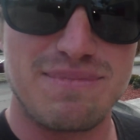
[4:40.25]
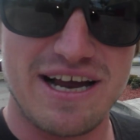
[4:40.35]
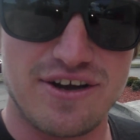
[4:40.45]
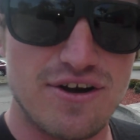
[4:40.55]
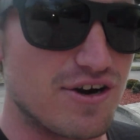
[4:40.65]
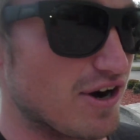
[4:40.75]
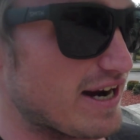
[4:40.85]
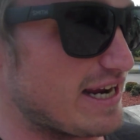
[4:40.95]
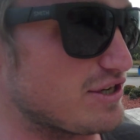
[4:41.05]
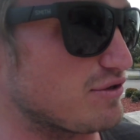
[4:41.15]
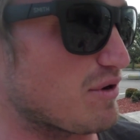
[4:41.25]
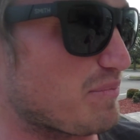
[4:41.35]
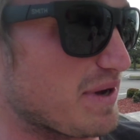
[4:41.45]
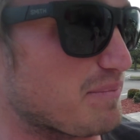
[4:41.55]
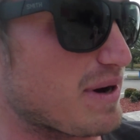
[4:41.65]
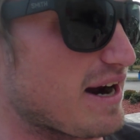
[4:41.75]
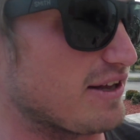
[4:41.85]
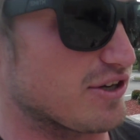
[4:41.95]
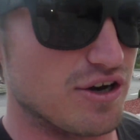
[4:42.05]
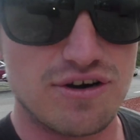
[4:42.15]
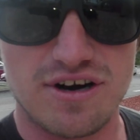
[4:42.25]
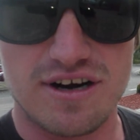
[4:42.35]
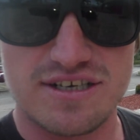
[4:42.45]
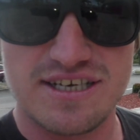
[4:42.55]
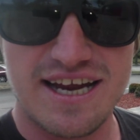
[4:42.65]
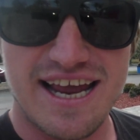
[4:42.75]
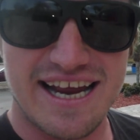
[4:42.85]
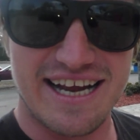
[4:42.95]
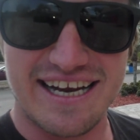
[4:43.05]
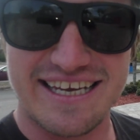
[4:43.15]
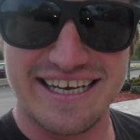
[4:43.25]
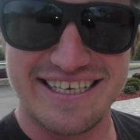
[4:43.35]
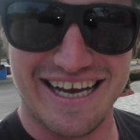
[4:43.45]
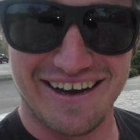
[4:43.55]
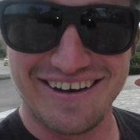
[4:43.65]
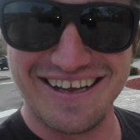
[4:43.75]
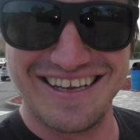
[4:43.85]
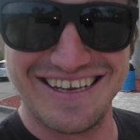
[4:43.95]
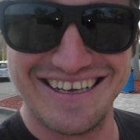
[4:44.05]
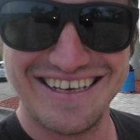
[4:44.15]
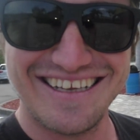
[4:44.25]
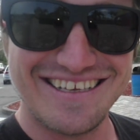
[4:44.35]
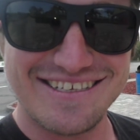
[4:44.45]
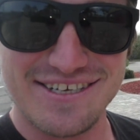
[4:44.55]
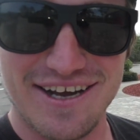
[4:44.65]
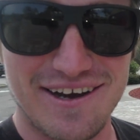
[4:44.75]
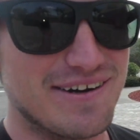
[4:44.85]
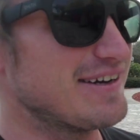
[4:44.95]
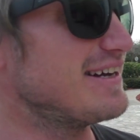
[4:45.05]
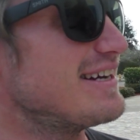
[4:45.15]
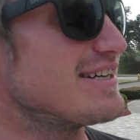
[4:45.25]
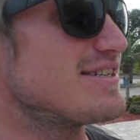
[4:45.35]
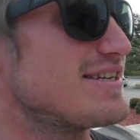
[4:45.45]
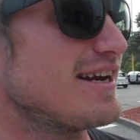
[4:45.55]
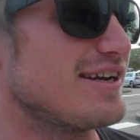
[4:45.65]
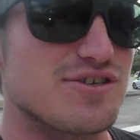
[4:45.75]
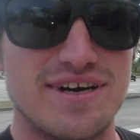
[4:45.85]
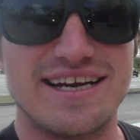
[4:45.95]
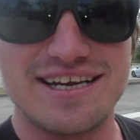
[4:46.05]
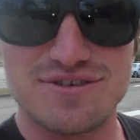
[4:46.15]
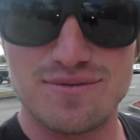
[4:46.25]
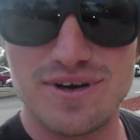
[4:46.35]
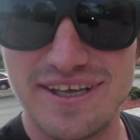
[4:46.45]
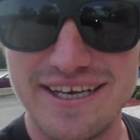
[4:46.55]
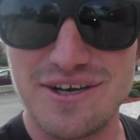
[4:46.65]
my go-kart into a big pile of go-karts and got kicked out. So that's amazing. Drinking's really